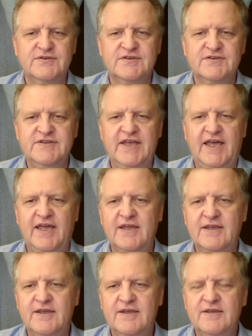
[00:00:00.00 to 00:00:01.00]
it's just de.
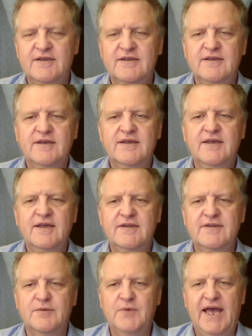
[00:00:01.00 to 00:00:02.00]

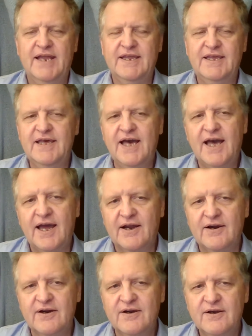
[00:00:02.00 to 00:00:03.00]
And then we got
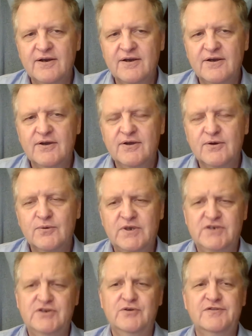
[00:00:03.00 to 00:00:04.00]
er,
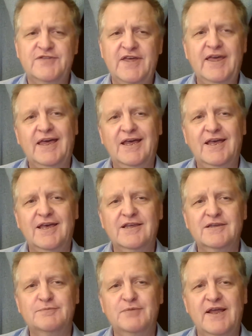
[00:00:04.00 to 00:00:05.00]
which you'd think
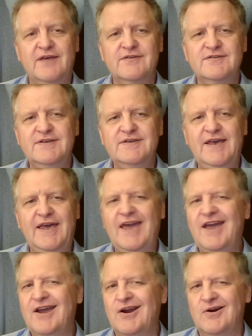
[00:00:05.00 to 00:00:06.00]
is pronounced
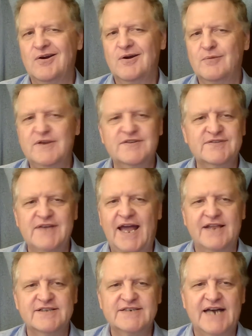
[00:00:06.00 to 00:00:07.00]
air, but it's
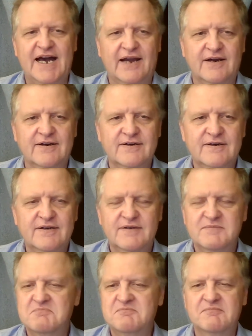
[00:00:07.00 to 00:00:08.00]
not, it's r.
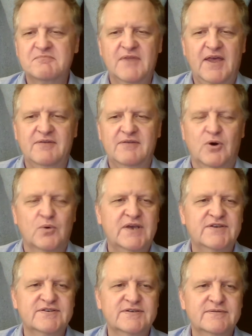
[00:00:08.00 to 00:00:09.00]
No
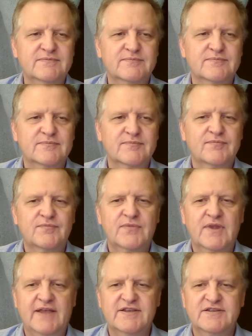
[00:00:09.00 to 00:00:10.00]
reason.
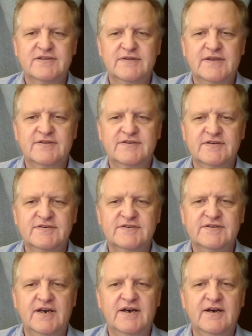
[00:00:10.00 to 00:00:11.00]
That's
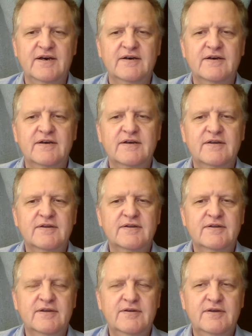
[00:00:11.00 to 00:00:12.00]
just,
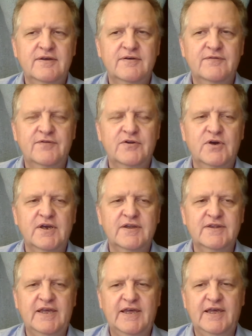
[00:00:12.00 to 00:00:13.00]
if you look
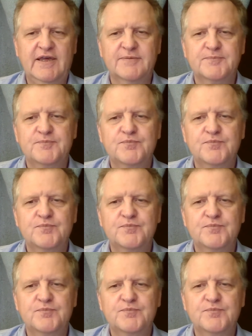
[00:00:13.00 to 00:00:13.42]
at the